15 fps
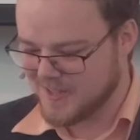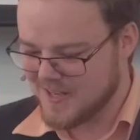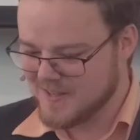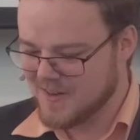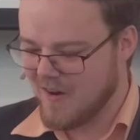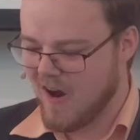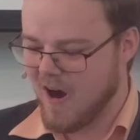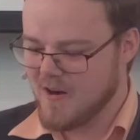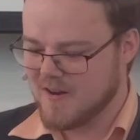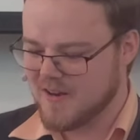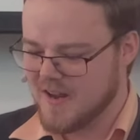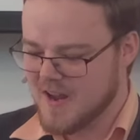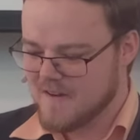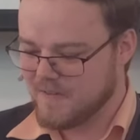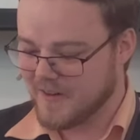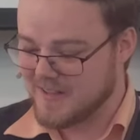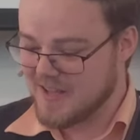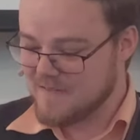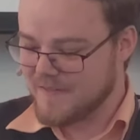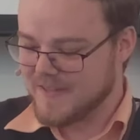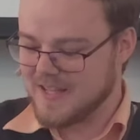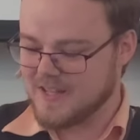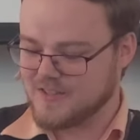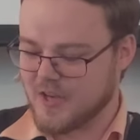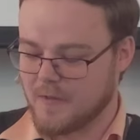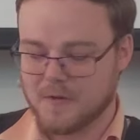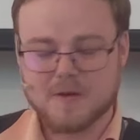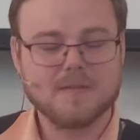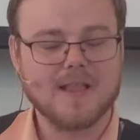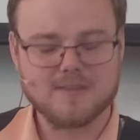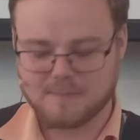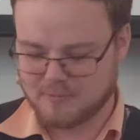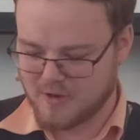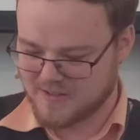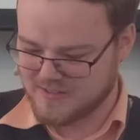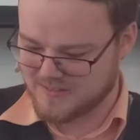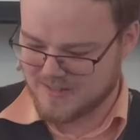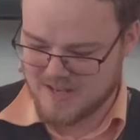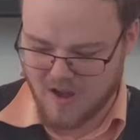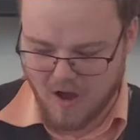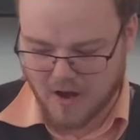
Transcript: tenderhearted, forgiving each other, that's presently